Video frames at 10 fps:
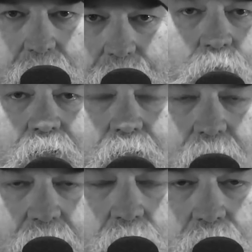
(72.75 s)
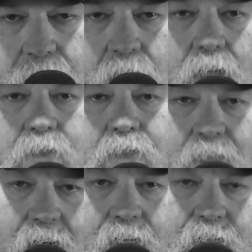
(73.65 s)
If we did go to college and
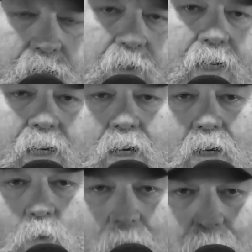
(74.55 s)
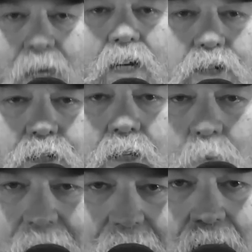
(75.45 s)
got a degree, we made sure we
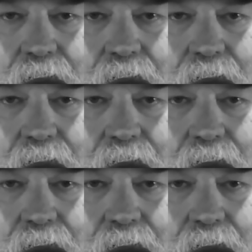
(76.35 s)
got a